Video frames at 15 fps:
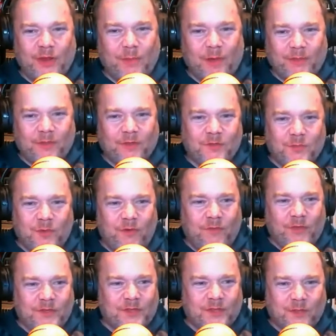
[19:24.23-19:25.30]
about those
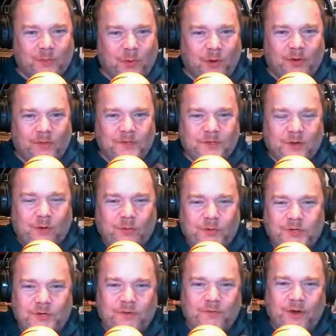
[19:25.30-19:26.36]
movies, that they're part of the Star Wars
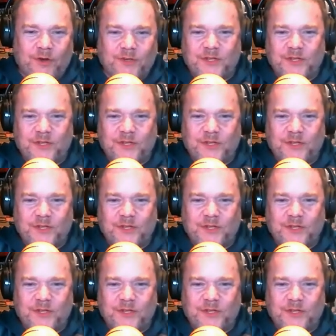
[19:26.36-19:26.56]
universe.